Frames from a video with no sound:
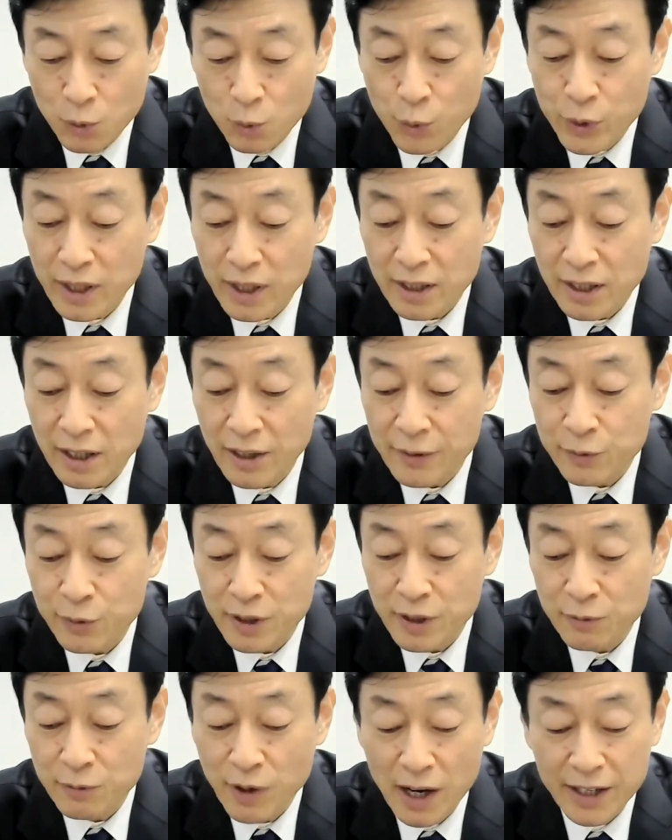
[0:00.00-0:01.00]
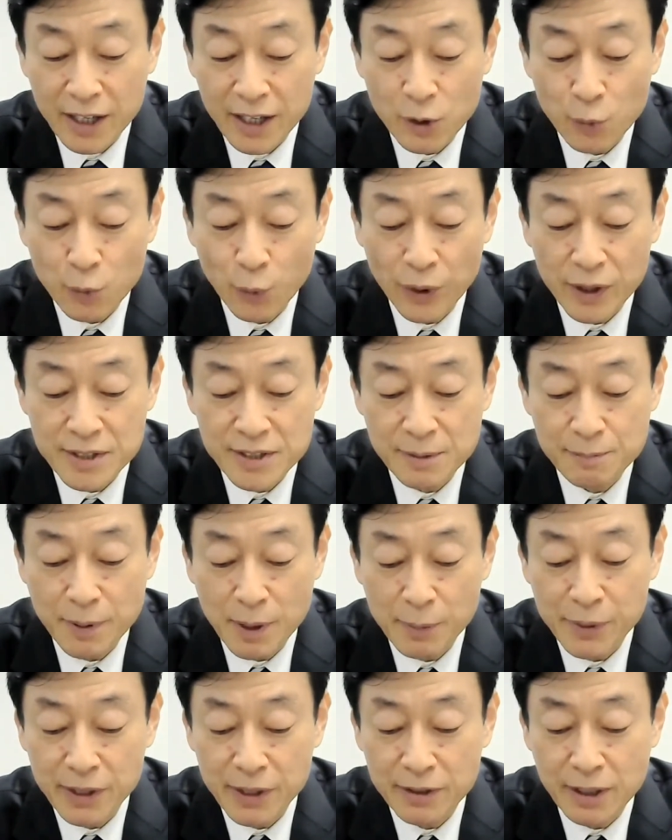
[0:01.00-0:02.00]
We are currently working with the
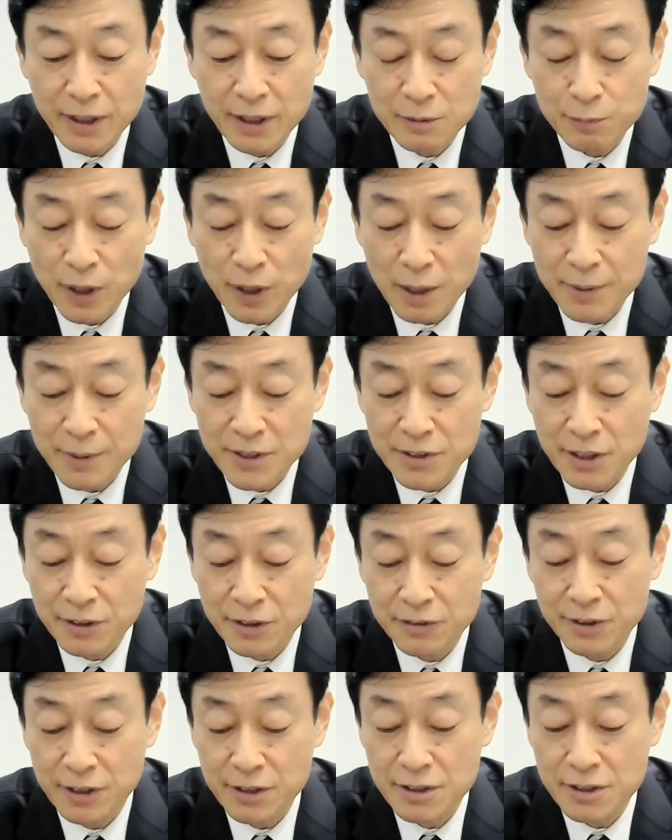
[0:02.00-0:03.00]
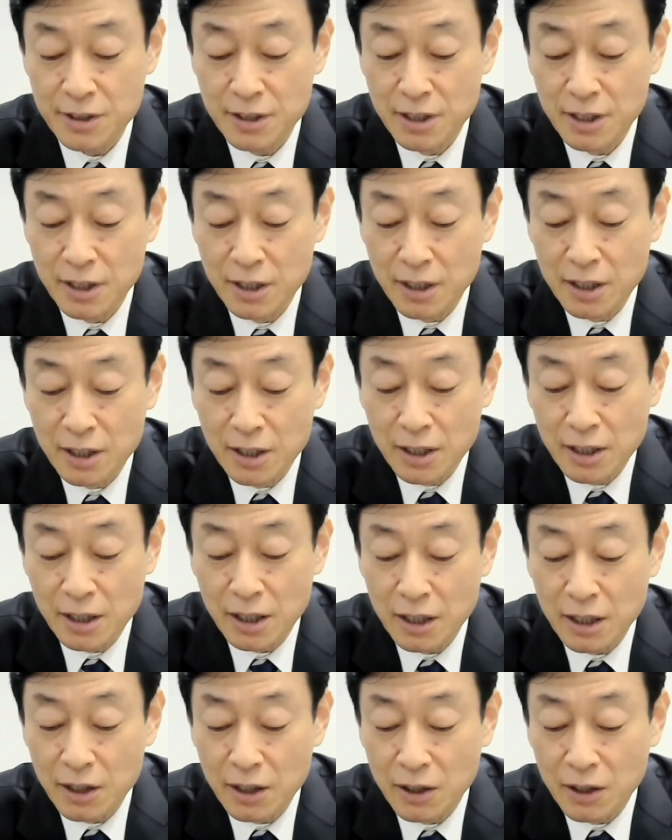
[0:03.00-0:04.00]
public and private sectors
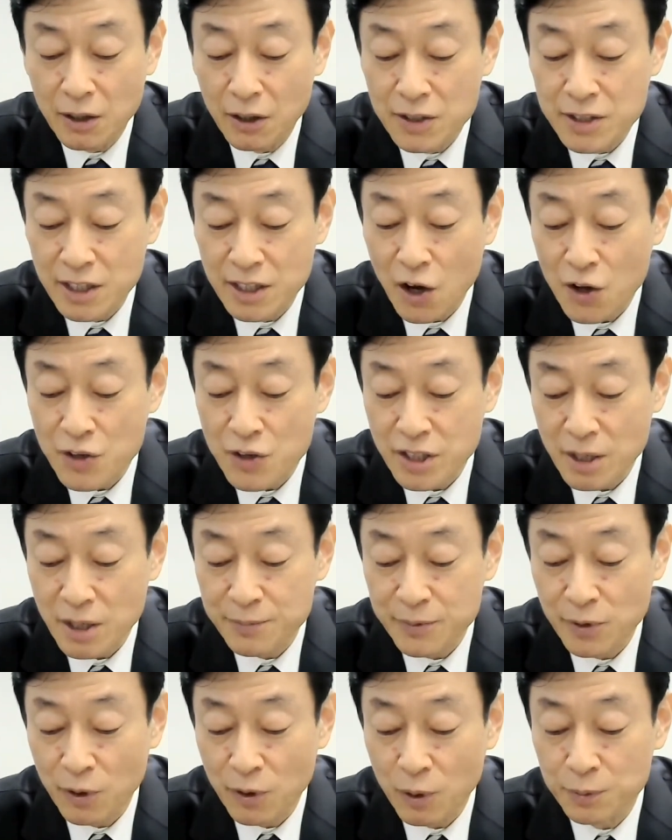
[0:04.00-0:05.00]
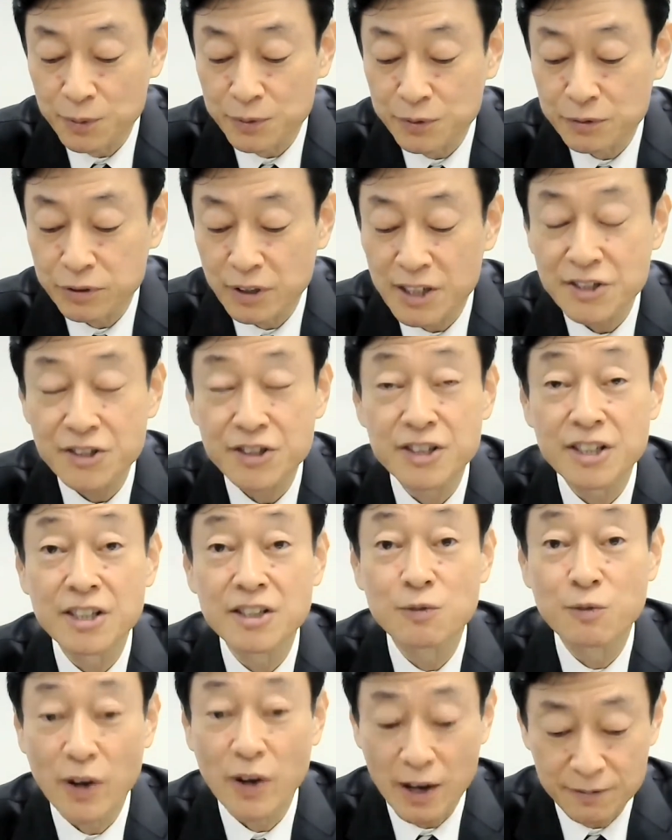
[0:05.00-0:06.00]
on the concept of
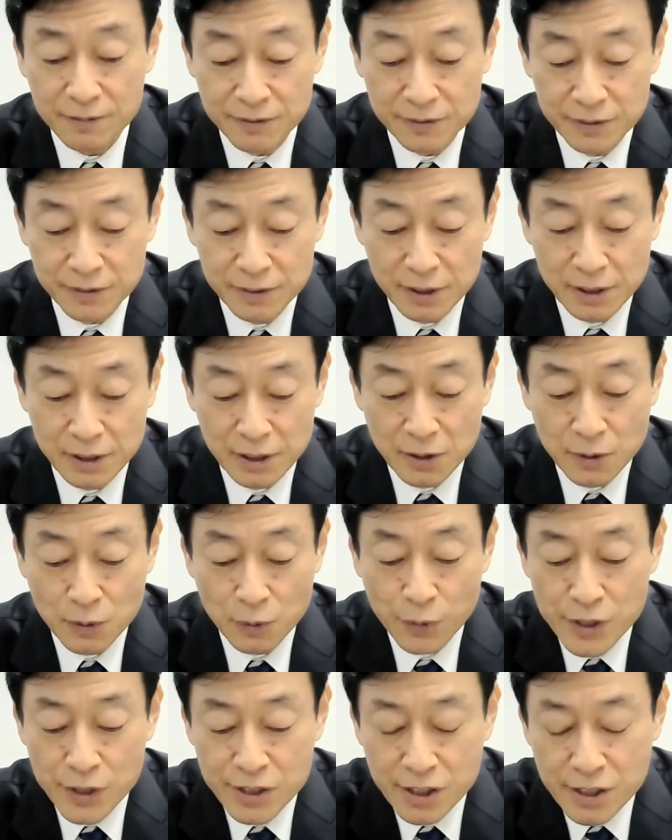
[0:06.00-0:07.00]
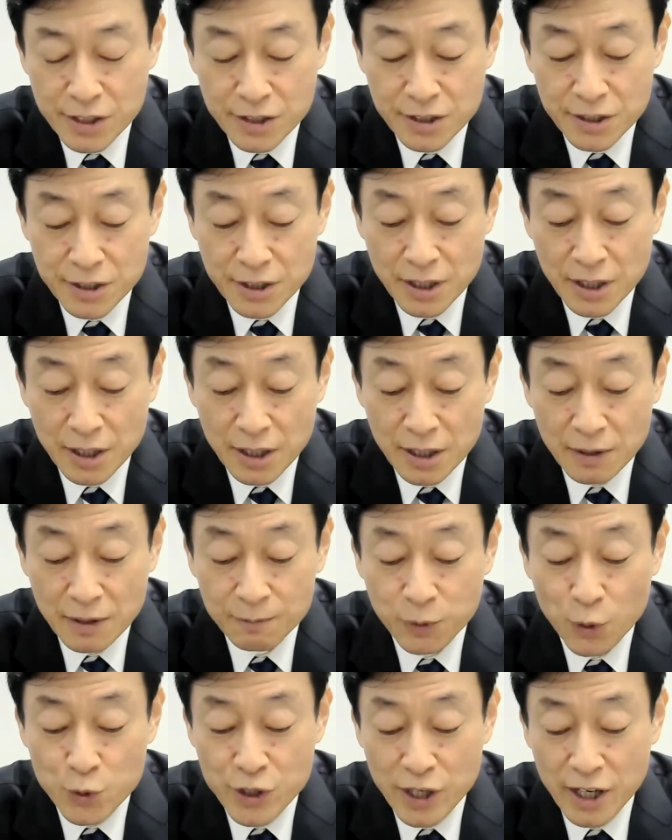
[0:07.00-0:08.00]
trusted web, which is
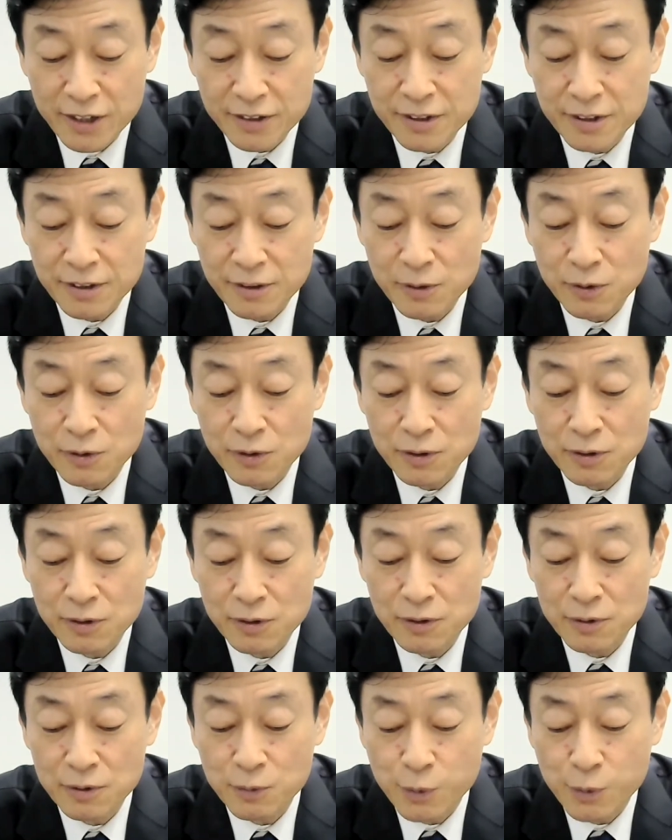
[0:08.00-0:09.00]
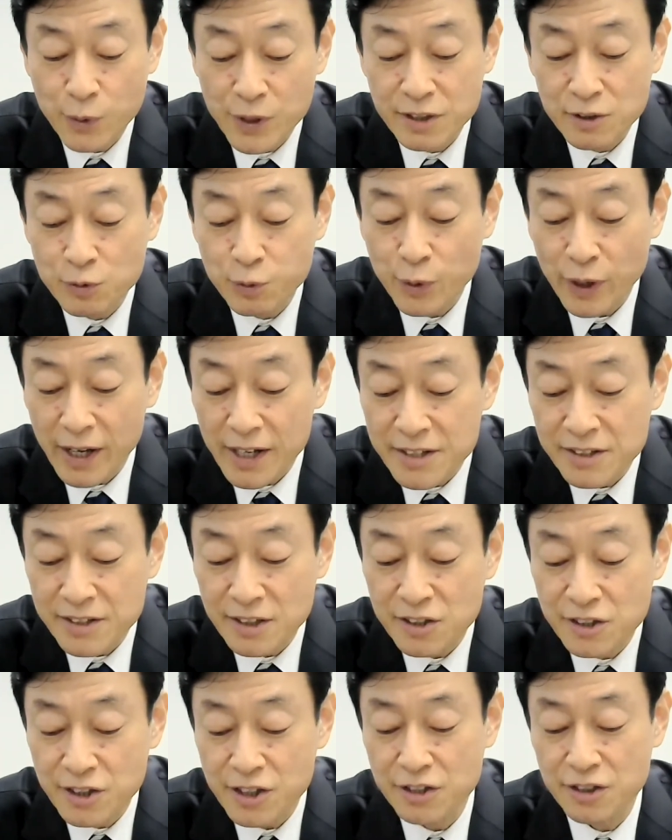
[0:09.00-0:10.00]
a project which creates
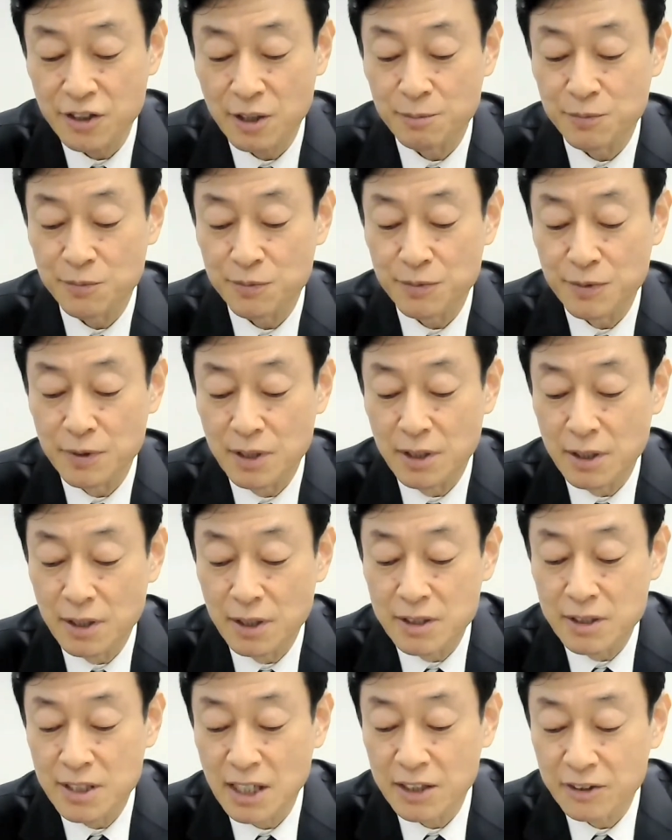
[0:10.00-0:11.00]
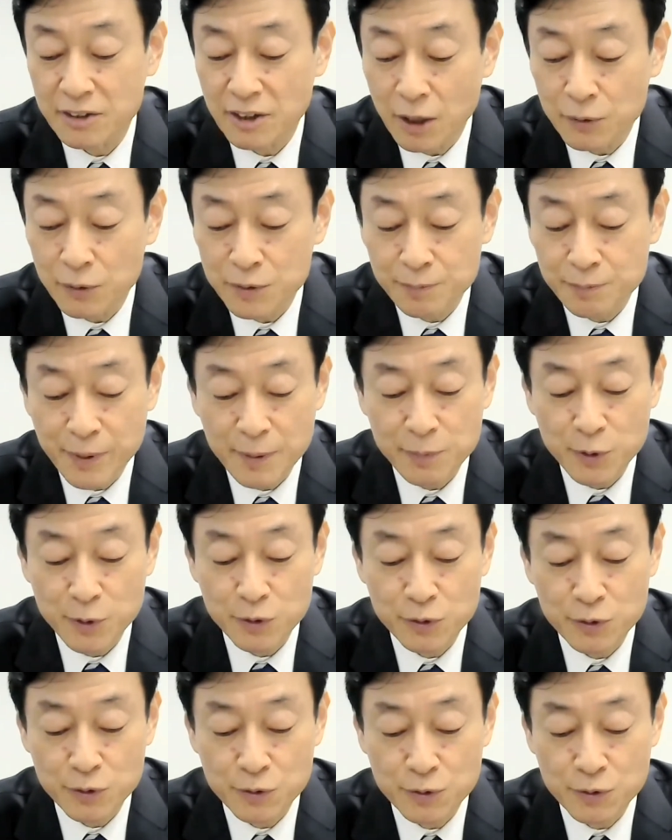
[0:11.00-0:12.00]
a system that allows
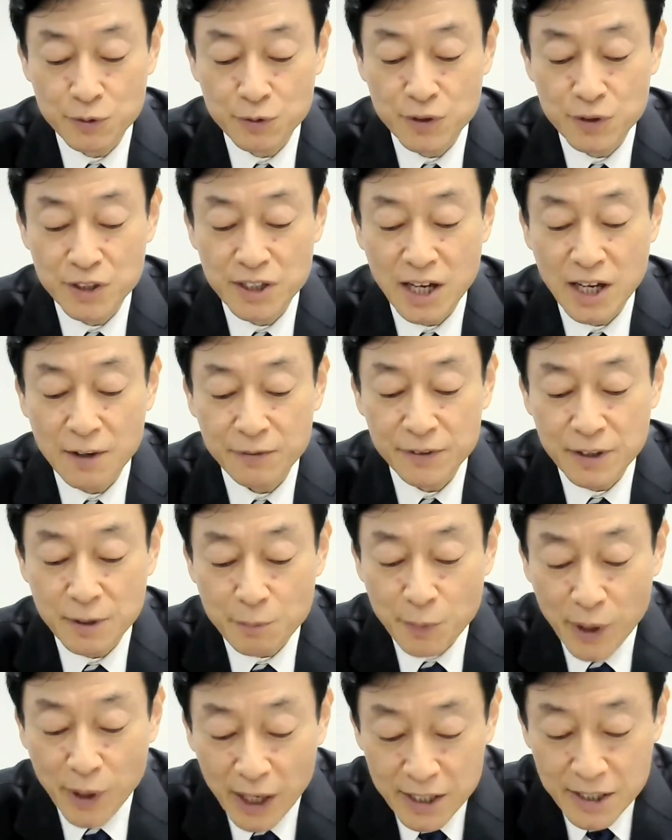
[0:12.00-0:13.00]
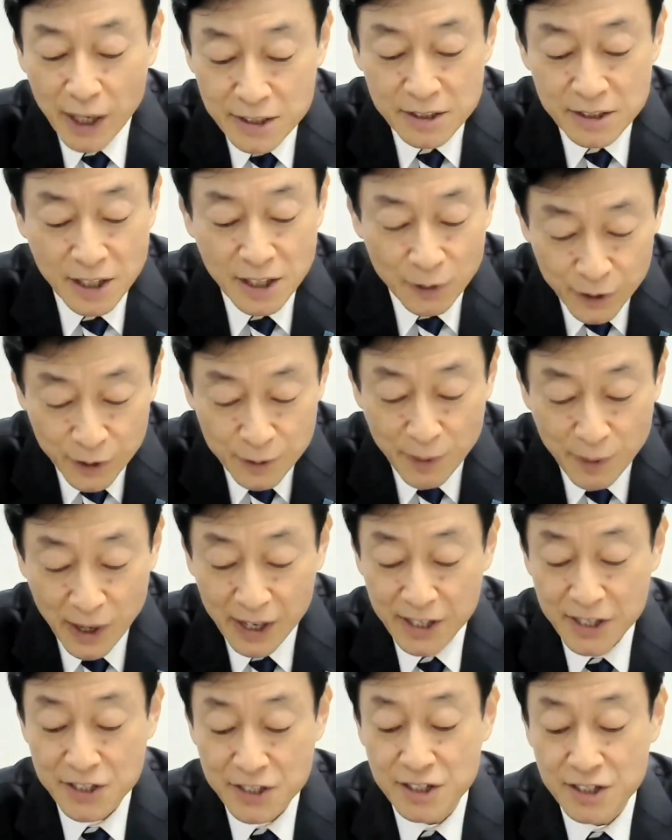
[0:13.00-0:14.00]
people to safely
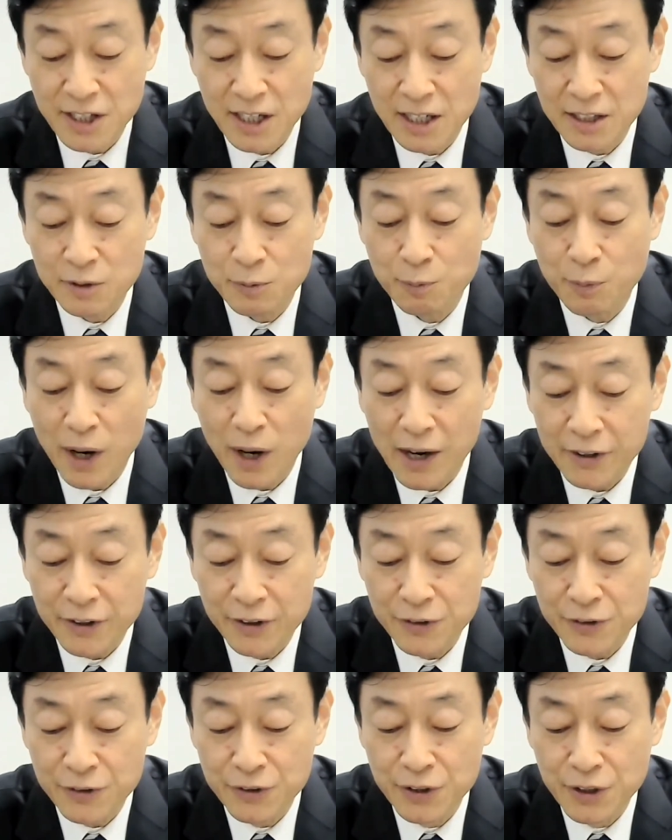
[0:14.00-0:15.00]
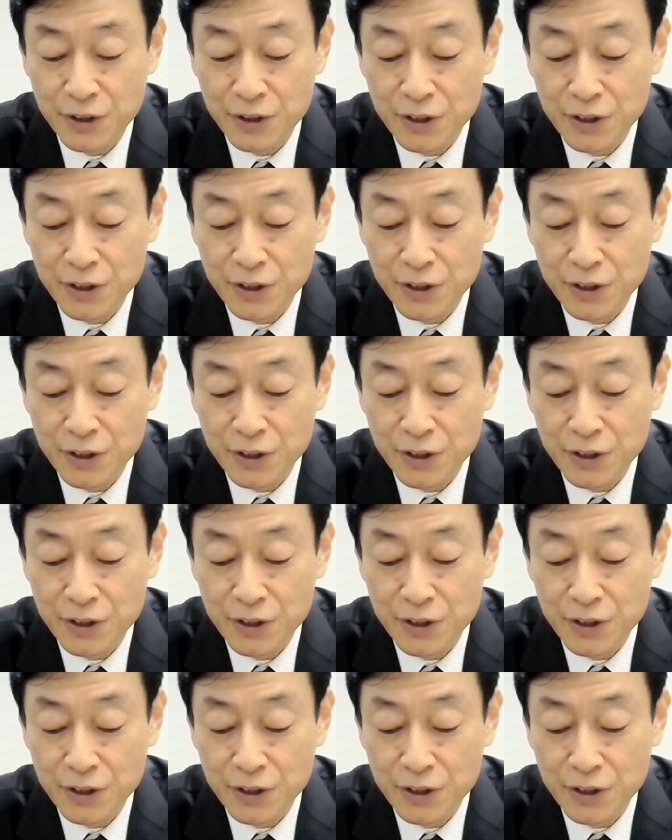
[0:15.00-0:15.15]
manage and value